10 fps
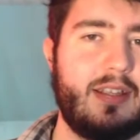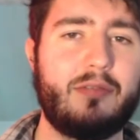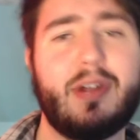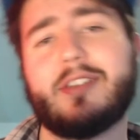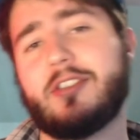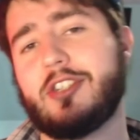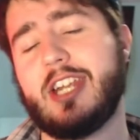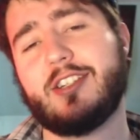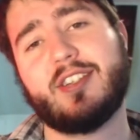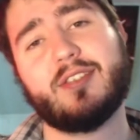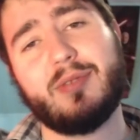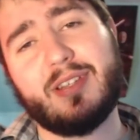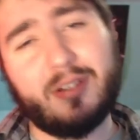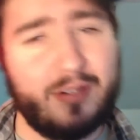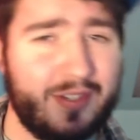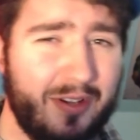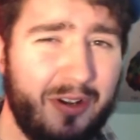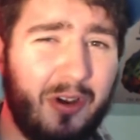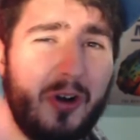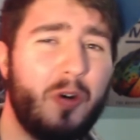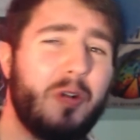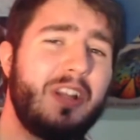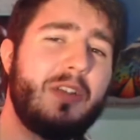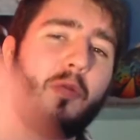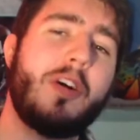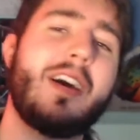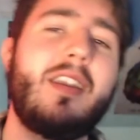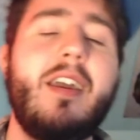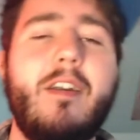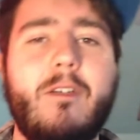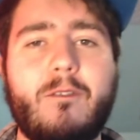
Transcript: In roster changes this week, there is only one.